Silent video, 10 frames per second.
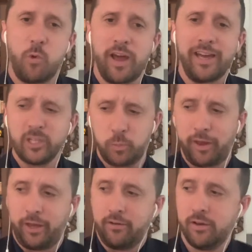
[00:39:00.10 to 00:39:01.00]
way. It has
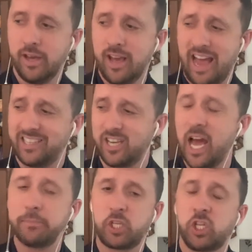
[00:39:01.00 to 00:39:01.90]
been at
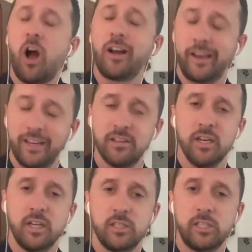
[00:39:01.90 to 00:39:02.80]
times shocking
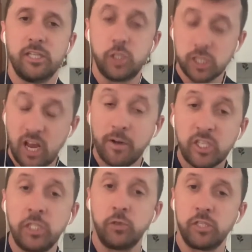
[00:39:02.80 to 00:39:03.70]
to see just how
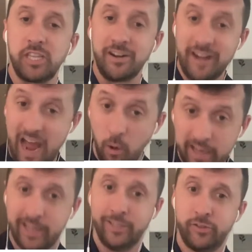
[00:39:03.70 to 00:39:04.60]
much interest there now
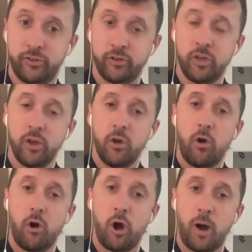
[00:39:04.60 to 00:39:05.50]
is.
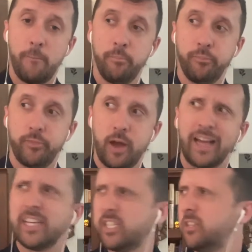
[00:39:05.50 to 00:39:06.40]

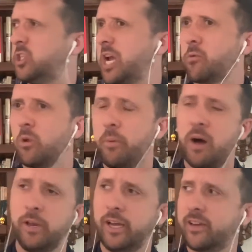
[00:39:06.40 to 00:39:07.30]
I guess in the general
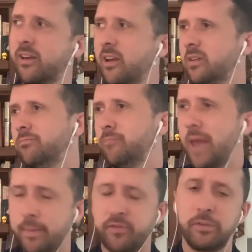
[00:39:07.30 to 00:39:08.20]
public,
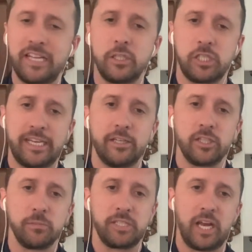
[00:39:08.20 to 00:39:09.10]
maybe from
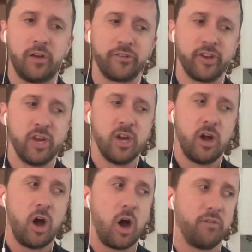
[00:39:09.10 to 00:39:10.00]
legislators themselves,
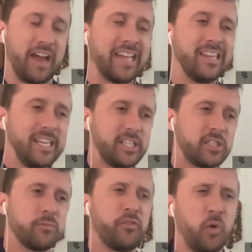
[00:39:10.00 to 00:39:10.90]
of at
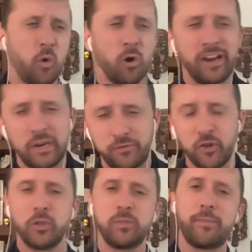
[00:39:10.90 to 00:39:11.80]
least foreign
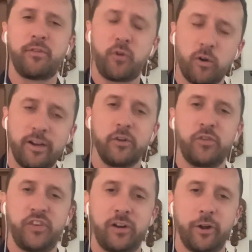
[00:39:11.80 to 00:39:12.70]
influence, maybe foreign
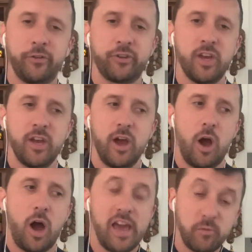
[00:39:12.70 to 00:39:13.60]
interference.
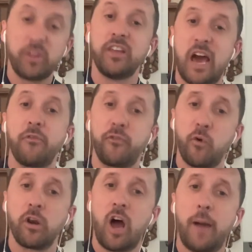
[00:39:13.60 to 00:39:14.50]
And within that,
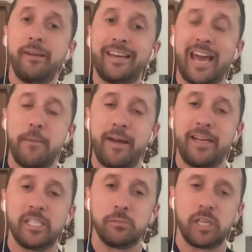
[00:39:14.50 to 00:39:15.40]
foreign lobbying
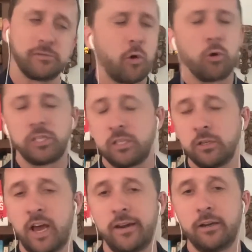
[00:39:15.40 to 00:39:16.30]
campaigns themselves. Of course,
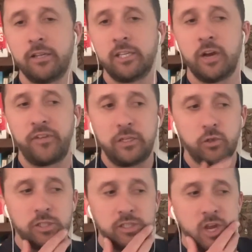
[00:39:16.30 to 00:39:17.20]
still not nearly enough
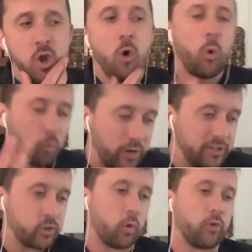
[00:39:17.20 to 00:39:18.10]
interest or
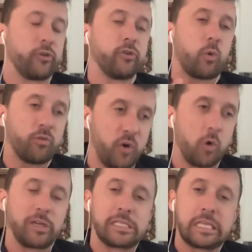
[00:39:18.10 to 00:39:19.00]
resources or
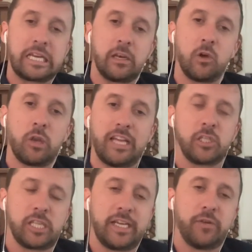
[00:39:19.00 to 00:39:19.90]
focus, let alone
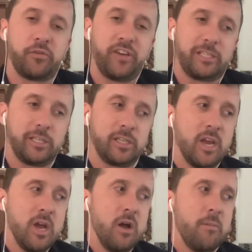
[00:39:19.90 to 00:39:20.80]
legislative fixes.
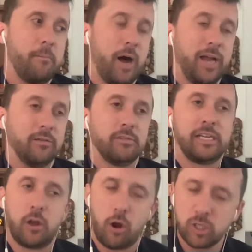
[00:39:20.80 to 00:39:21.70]
But
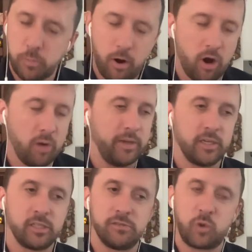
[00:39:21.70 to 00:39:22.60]
in large part
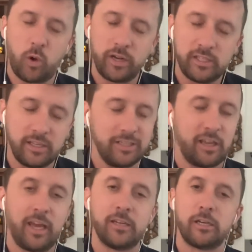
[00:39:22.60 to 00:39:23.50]
because of
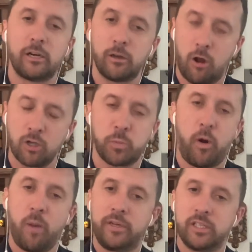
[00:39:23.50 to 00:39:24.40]
2016 and in large
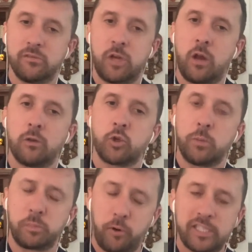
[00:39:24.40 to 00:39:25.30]
part because of Donald
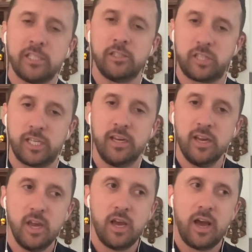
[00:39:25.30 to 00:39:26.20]
Trump's presidency,
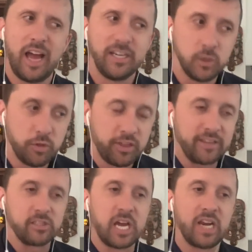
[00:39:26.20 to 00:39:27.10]
I do
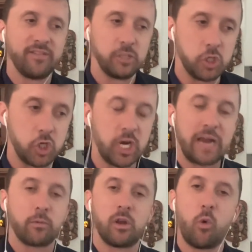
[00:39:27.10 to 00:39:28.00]
think there's kind of a
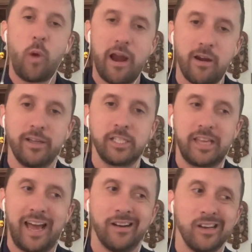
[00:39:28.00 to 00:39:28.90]
general awareness
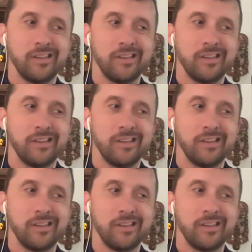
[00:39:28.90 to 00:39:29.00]
that,